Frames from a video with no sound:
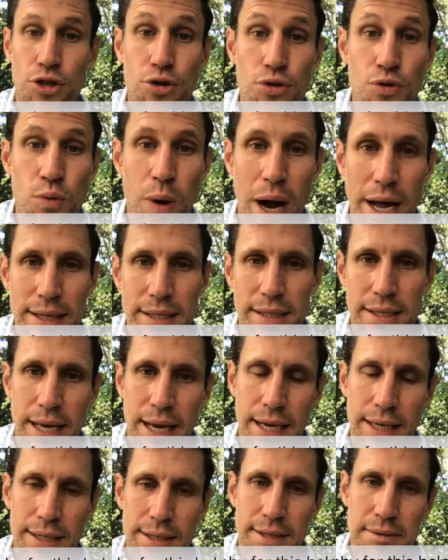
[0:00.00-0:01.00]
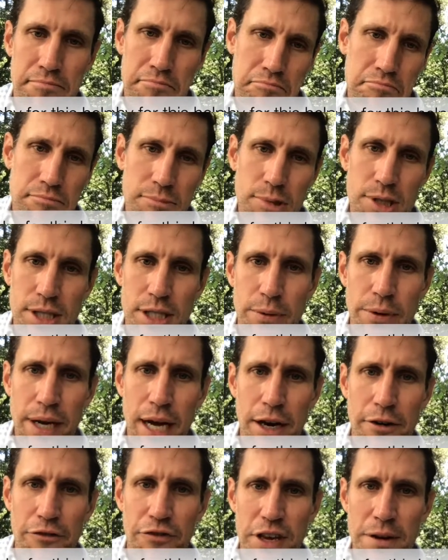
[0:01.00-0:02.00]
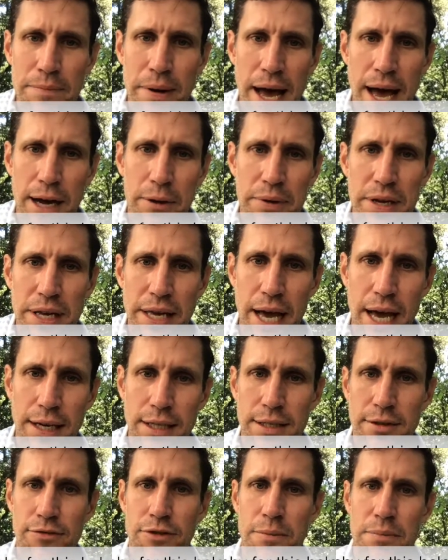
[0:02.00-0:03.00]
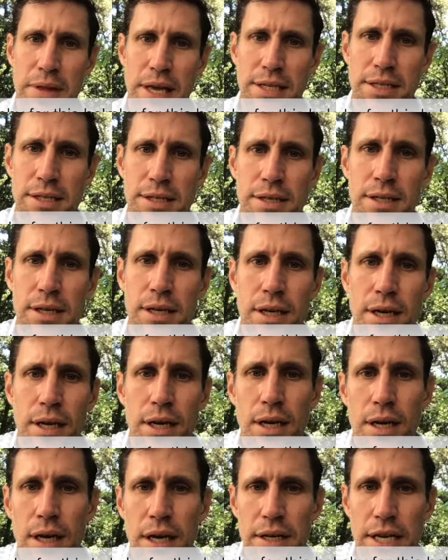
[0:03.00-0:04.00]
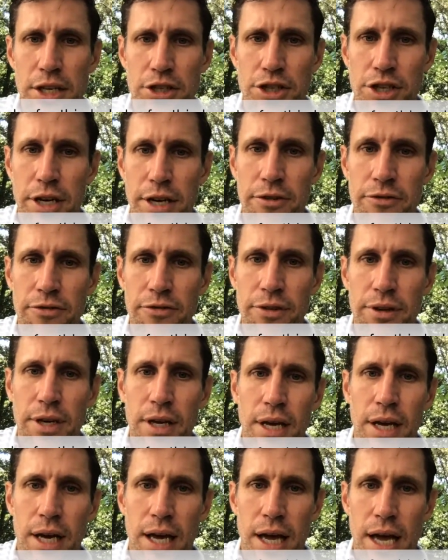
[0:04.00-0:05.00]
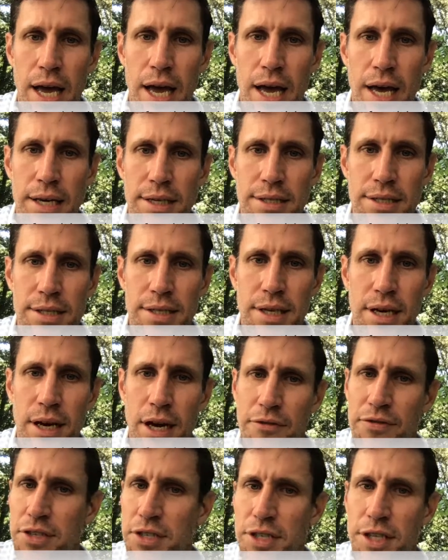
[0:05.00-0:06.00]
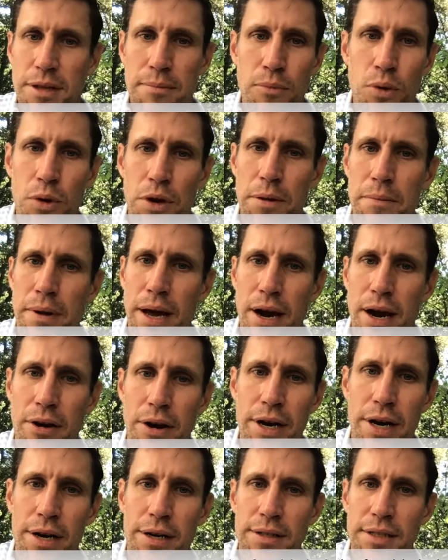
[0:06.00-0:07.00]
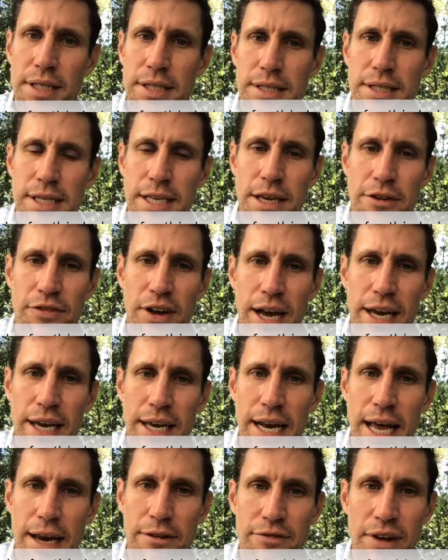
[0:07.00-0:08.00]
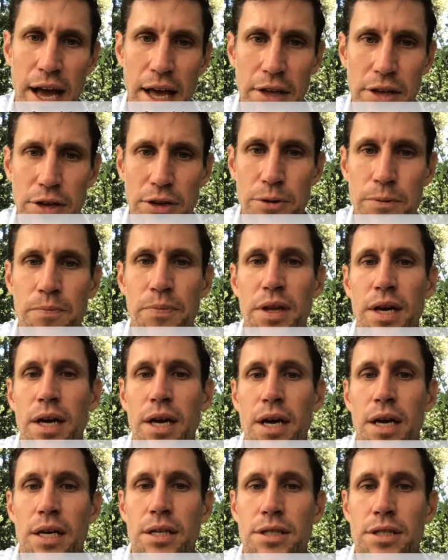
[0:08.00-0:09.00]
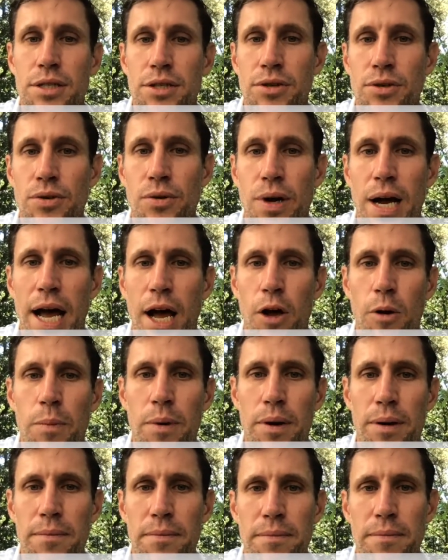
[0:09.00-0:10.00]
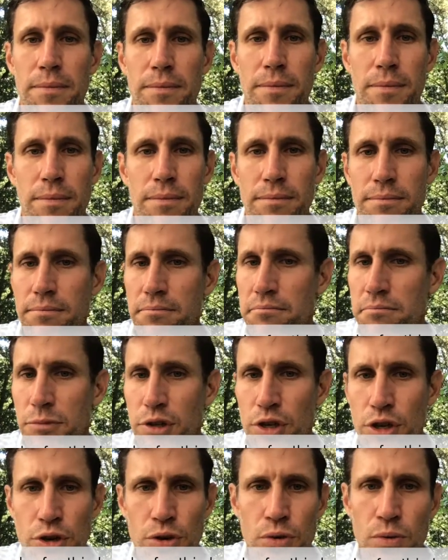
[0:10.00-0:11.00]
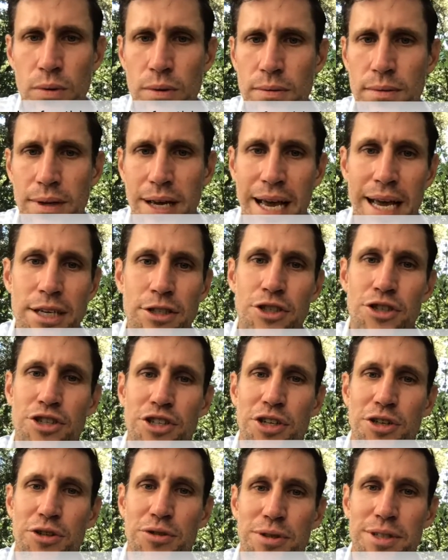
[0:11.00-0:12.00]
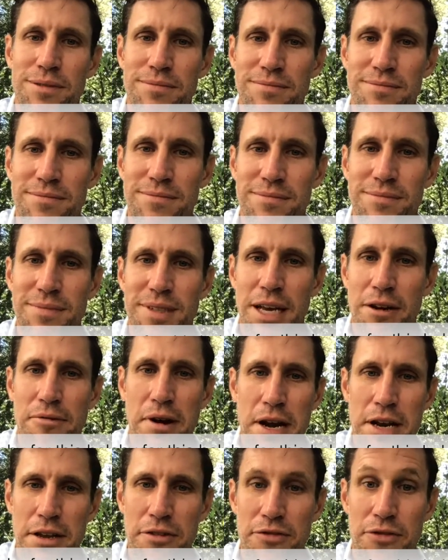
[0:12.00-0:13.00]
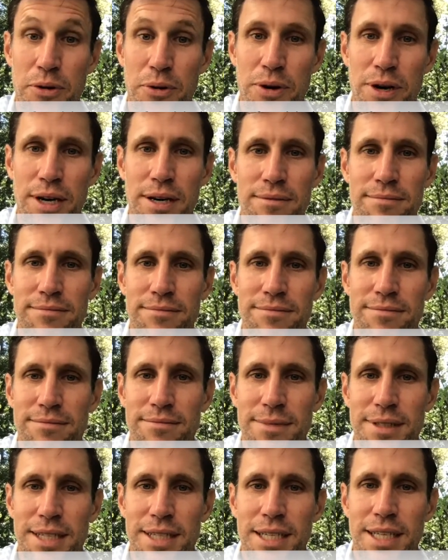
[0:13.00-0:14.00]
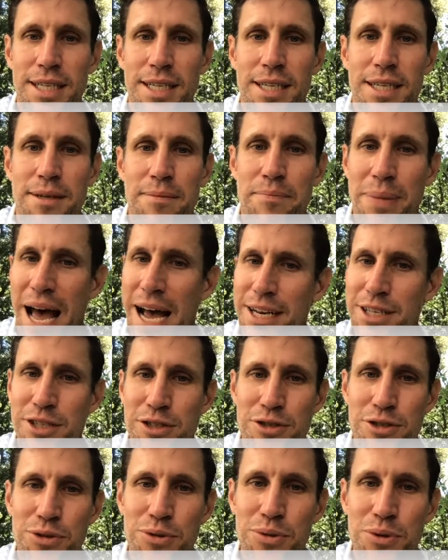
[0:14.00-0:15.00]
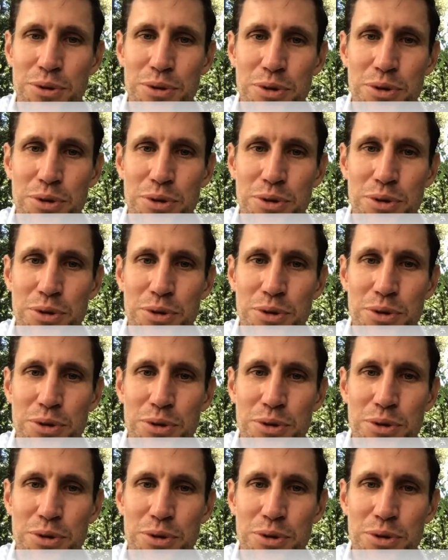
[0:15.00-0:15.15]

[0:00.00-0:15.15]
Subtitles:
2 Wednesdays. Let's see what kind of feedback we get from this initiative. And obviously, the more the merrier. And let's see if I can add value to help you and your children get ready for Back to School